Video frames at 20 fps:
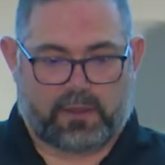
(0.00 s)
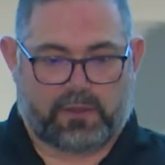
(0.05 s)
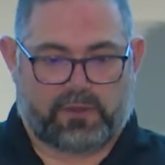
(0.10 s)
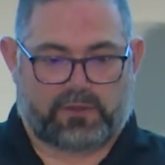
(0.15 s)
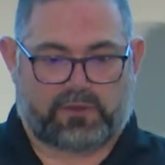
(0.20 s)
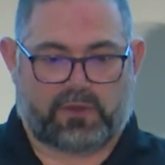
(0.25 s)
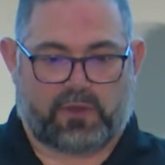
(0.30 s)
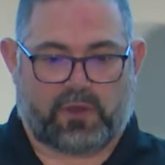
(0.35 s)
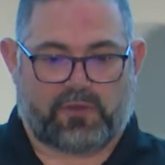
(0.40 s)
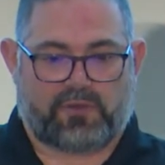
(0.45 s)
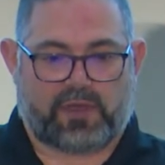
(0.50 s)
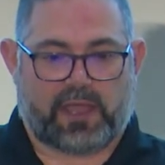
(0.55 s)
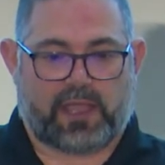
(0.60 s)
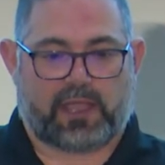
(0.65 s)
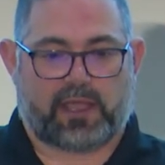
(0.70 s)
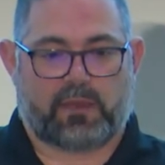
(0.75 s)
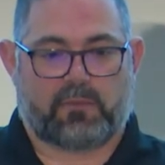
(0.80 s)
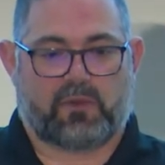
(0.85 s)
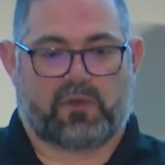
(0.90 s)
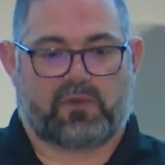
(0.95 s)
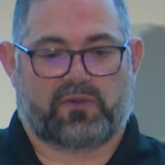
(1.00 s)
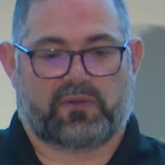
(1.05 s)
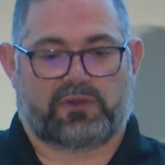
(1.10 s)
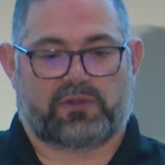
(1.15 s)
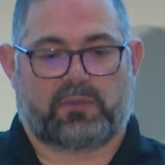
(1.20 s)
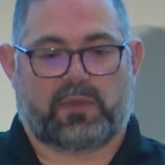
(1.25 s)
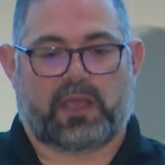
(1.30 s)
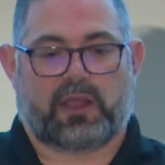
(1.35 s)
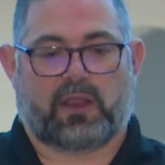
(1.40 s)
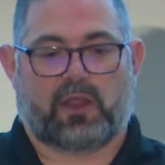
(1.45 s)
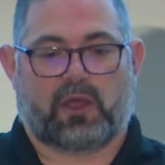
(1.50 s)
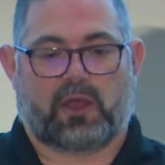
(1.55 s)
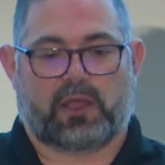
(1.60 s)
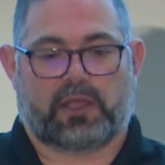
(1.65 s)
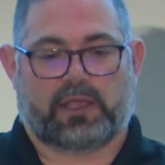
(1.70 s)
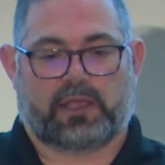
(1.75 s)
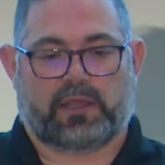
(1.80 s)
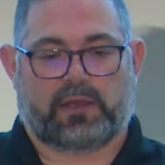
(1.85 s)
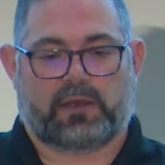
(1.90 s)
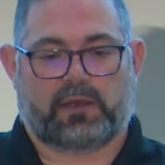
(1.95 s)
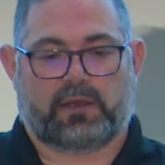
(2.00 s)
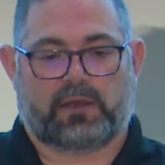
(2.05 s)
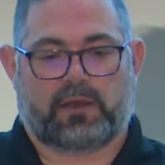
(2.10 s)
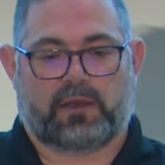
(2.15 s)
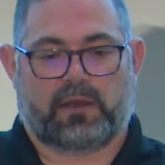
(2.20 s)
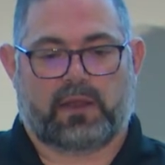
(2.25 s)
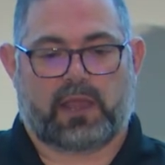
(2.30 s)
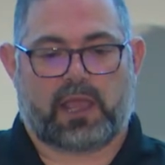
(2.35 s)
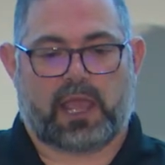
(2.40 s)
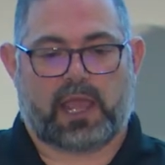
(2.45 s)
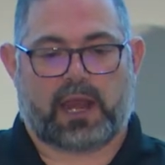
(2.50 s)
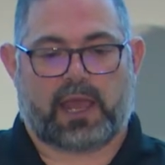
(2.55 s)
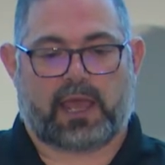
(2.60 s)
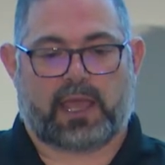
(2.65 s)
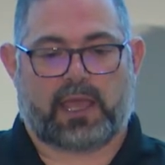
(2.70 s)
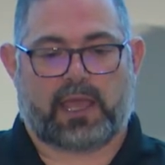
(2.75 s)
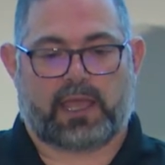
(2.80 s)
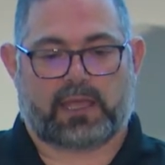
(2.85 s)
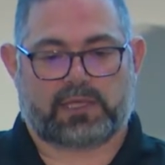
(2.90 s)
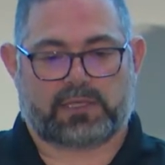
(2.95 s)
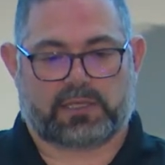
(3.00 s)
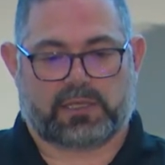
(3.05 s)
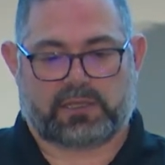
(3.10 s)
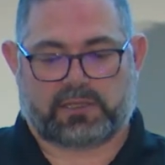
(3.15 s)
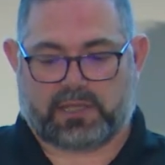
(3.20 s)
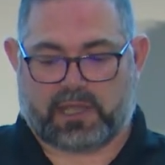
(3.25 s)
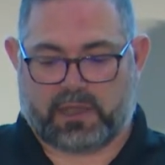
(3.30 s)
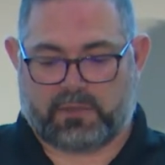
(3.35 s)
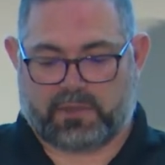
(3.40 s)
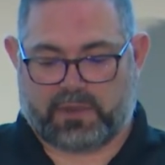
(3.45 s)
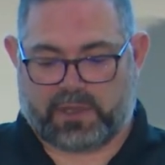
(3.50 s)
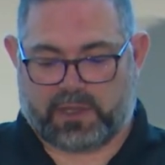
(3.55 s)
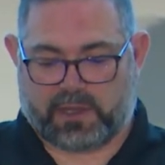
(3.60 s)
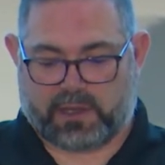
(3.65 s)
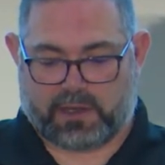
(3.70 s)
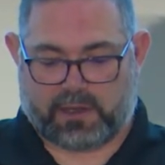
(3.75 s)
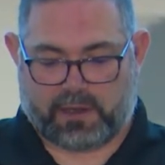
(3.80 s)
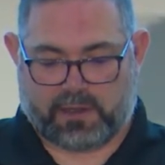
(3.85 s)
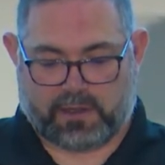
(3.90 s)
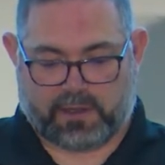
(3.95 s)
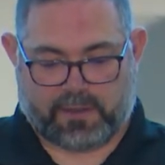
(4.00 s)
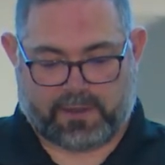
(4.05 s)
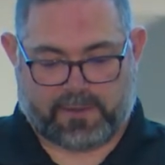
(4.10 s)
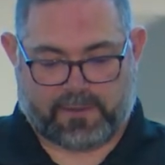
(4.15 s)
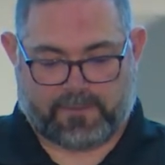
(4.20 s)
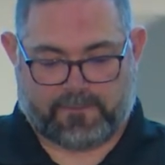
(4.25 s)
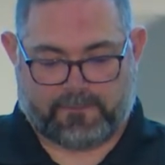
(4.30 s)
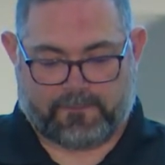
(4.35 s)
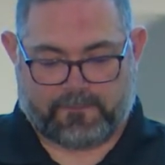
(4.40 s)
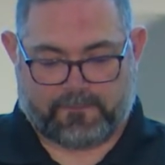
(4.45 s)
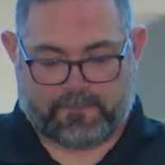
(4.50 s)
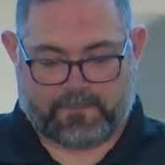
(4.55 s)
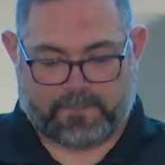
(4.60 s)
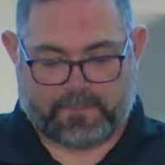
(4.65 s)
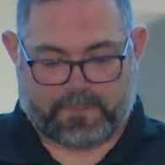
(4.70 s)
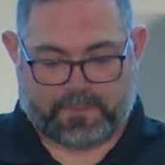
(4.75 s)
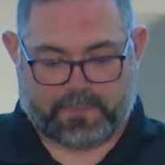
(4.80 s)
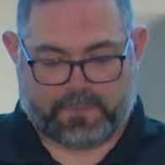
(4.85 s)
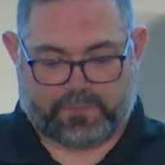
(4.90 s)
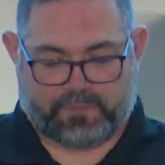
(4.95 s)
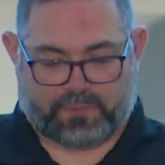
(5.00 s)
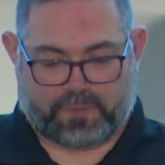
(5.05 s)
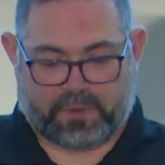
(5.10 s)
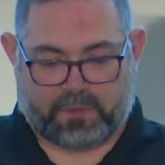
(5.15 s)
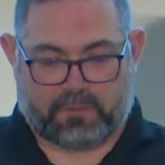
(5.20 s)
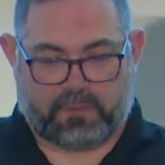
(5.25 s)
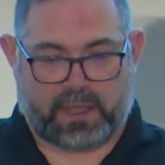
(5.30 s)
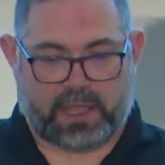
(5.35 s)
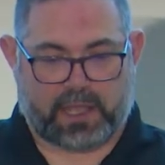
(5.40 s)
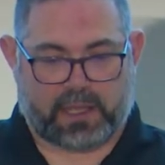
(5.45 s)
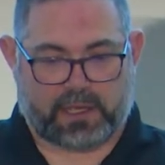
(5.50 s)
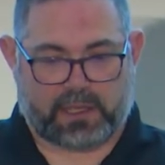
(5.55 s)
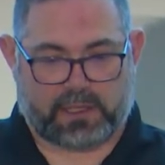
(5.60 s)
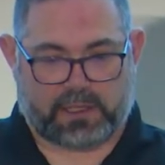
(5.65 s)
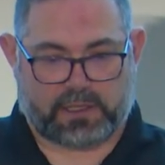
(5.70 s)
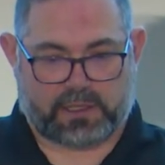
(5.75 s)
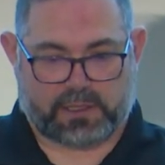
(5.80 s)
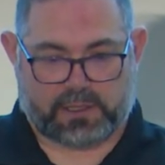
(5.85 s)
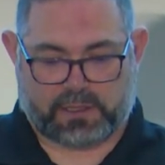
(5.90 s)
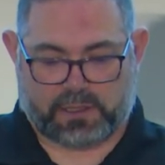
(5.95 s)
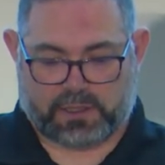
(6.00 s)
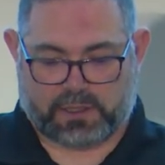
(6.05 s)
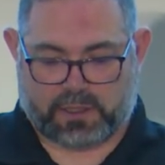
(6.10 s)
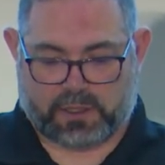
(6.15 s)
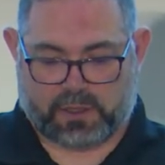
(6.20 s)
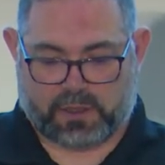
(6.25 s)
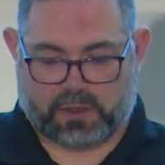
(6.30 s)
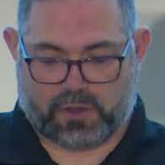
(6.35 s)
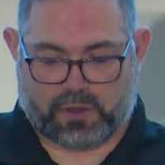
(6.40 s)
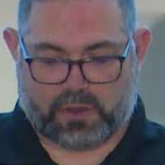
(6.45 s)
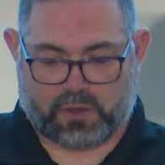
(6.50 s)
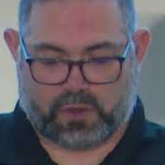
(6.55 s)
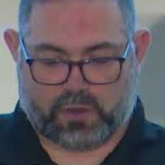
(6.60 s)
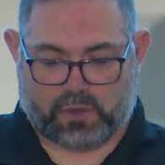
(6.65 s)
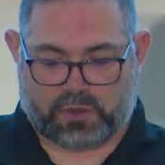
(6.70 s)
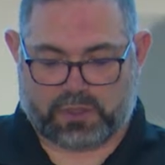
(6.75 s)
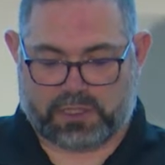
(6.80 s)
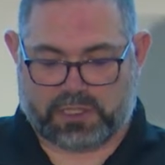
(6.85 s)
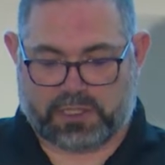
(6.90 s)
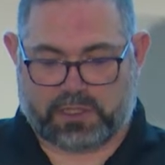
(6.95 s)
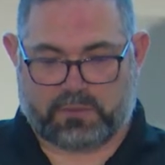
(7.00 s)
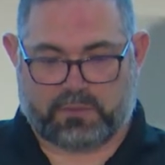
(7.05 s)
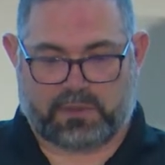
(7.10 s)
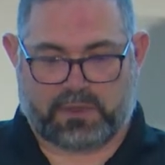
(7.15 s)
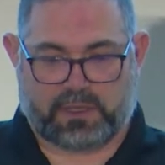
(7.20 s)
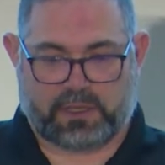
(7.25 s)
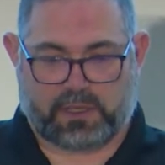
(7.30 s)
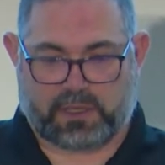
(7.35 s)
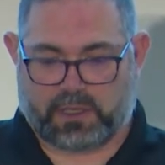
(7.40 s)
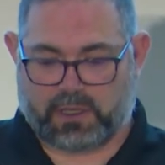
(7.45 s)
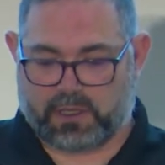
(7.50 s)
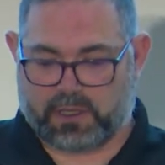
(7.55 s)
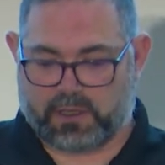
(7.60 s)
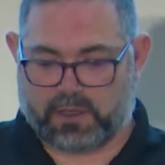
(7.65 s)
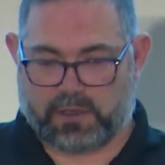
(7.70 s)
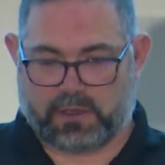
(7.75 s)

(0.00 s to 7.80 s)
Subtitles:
So if I come over to my login and I actually type in manage OTP,